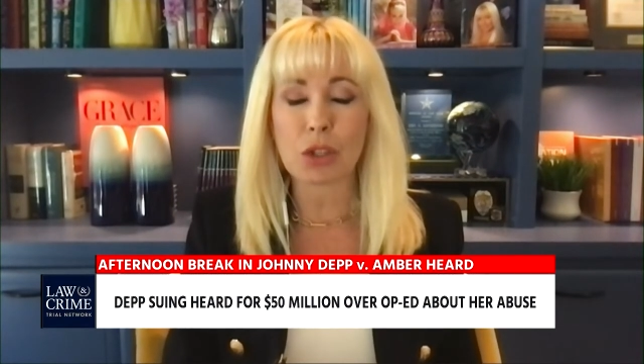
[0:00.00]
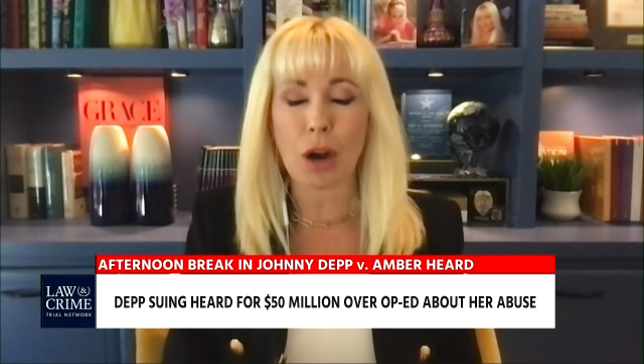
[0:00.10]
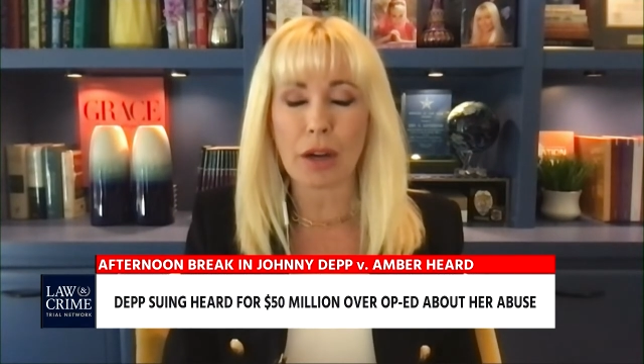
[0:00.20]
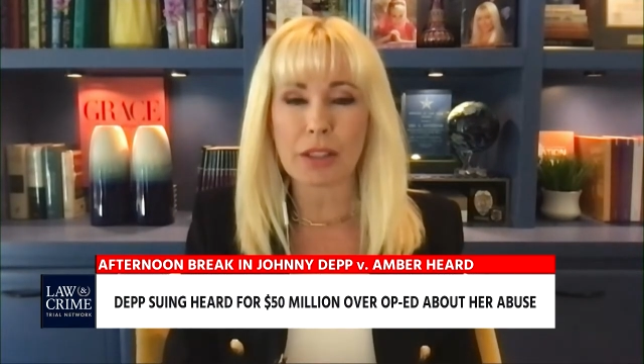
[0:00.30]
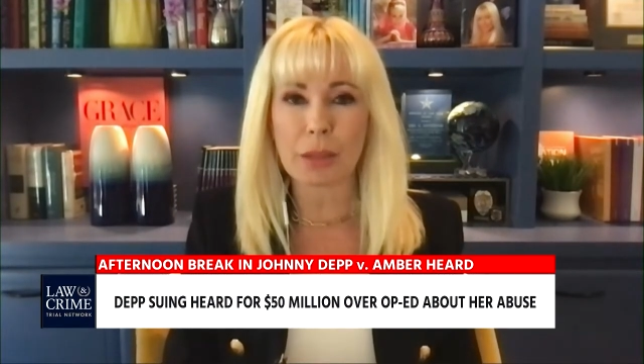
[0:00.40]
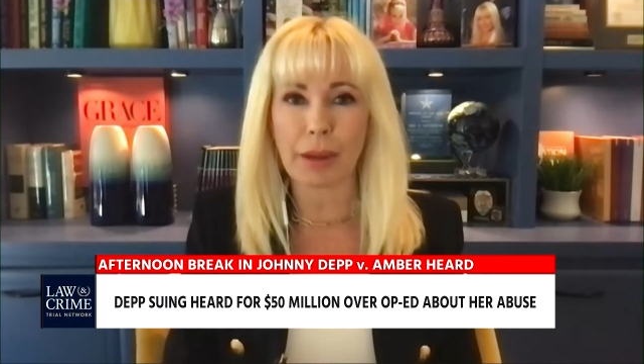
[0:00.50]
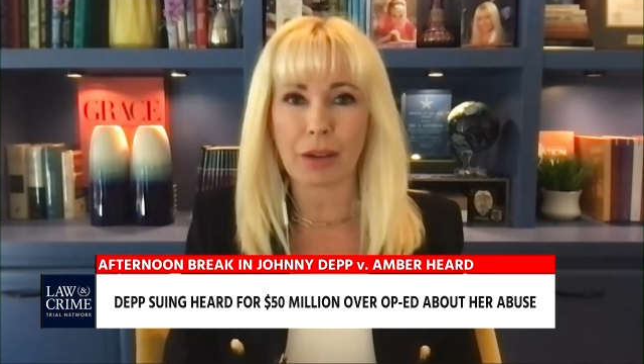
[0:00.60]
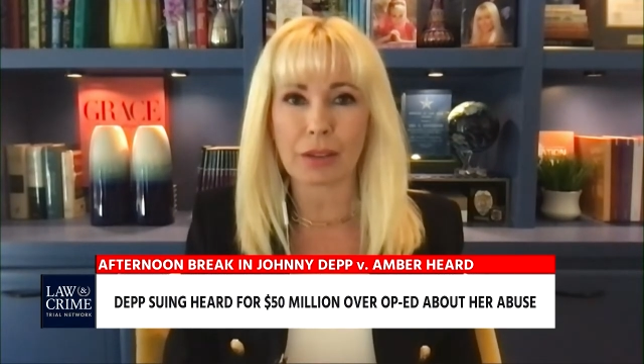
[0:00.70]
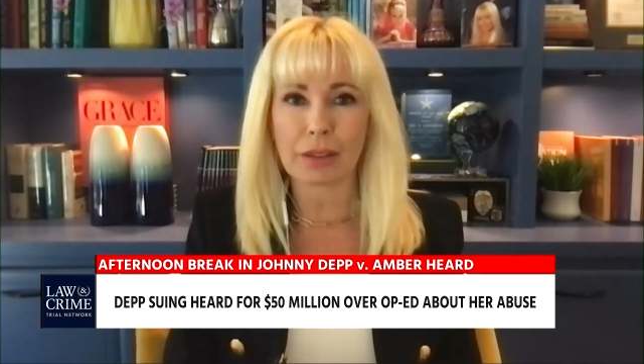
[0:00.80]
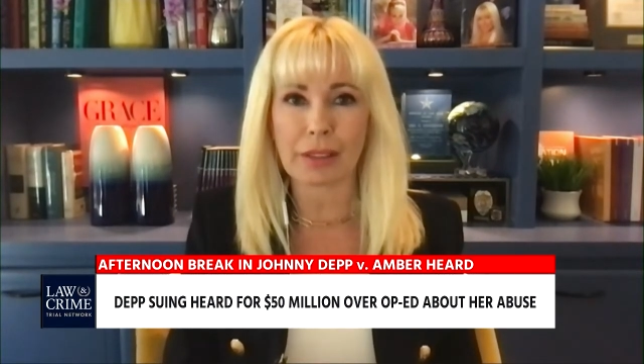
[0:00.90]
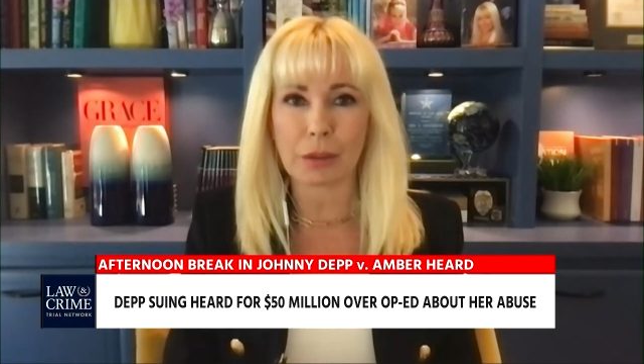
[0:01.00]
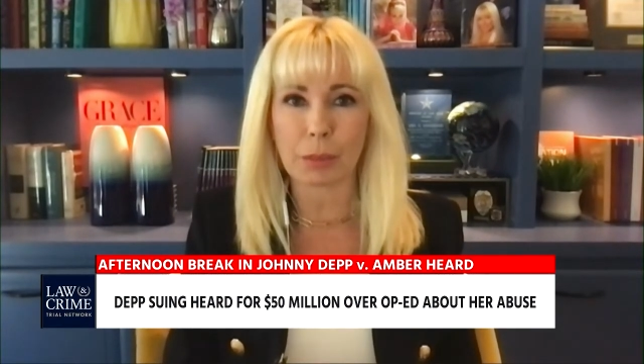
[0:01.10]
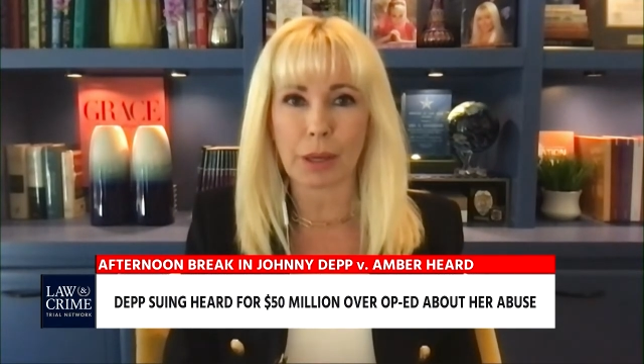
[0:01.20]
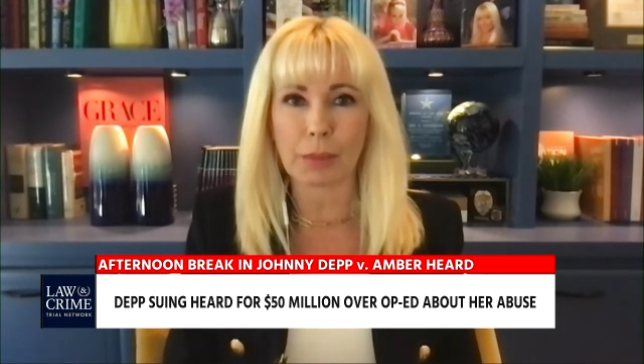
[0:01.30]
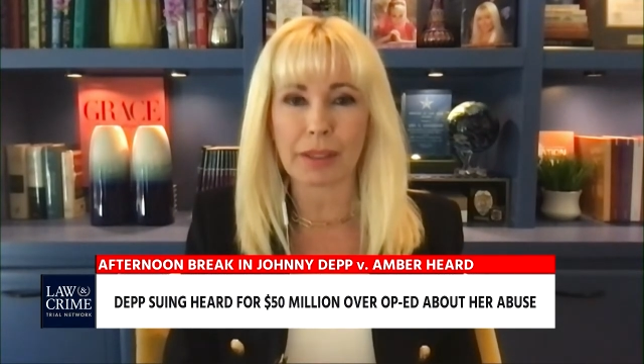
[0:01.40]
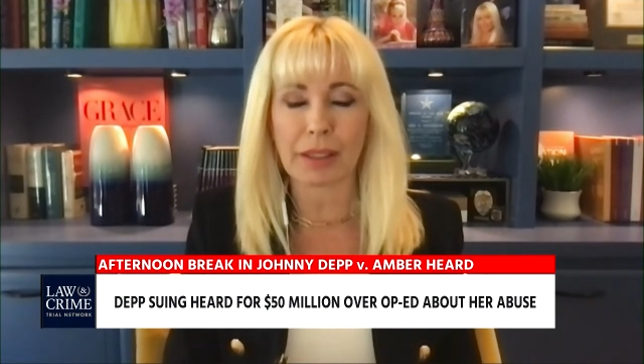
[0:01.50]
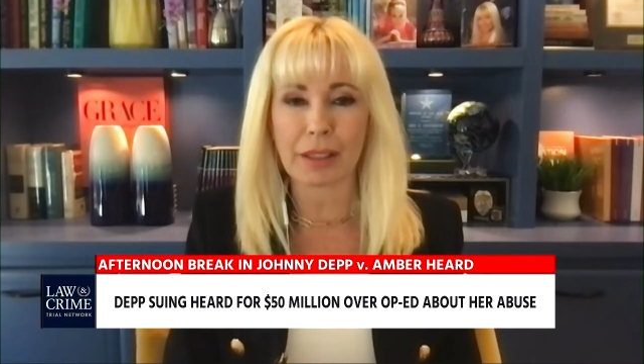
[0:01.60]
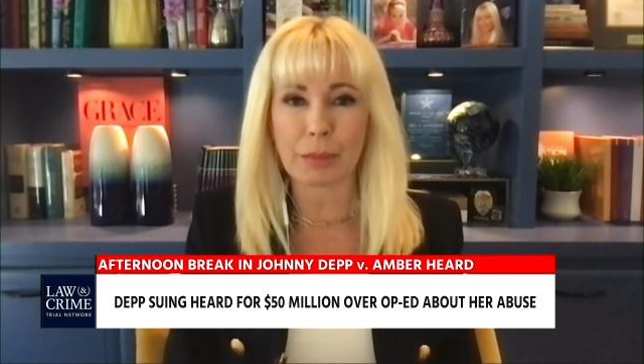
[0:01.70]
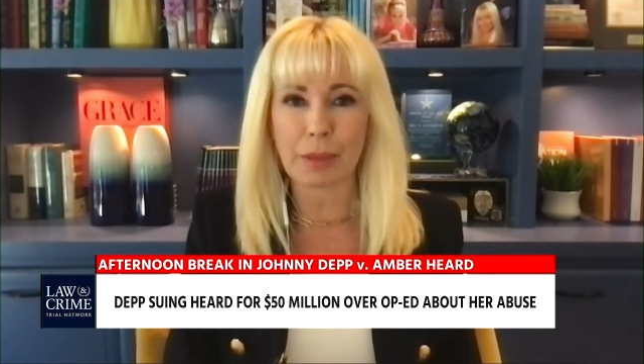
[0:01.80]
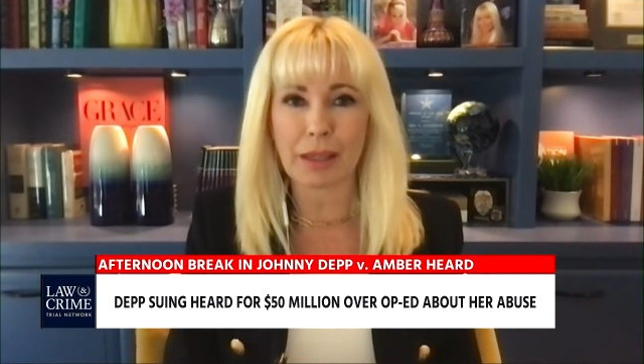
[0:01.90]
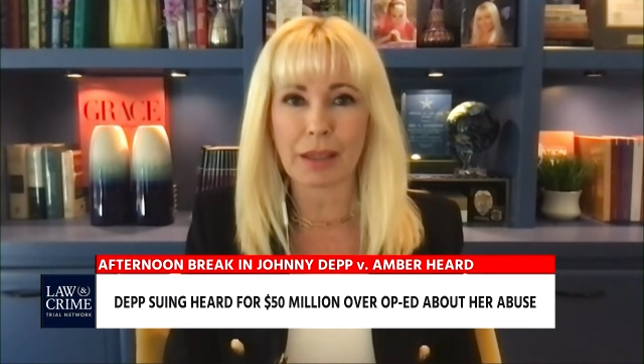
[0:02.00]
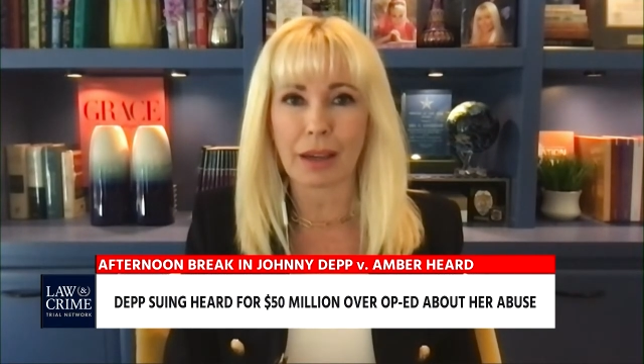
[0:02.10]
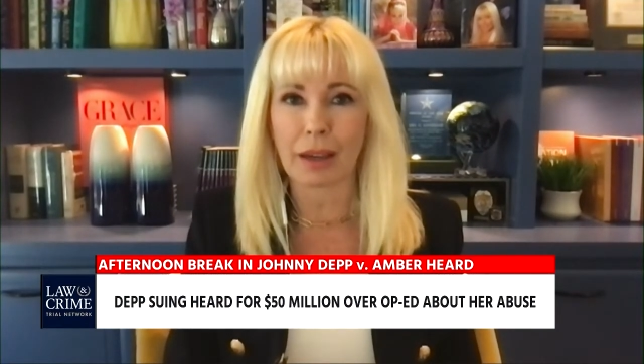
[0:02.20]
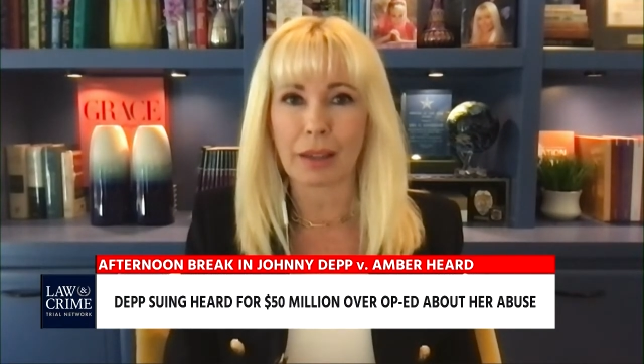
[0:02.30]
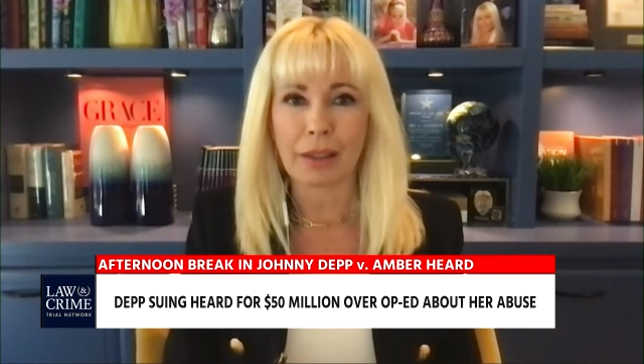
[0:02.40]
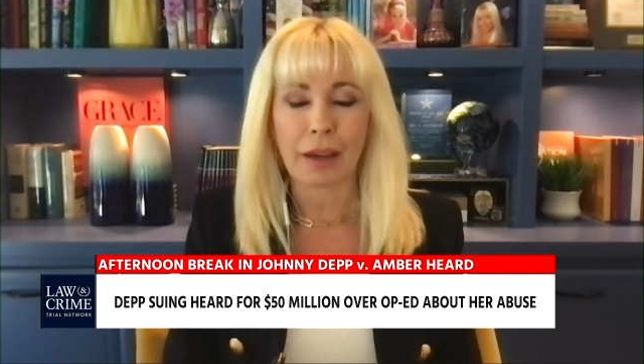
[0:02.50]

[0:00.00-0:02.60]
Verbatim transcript: talked about in the public, in media,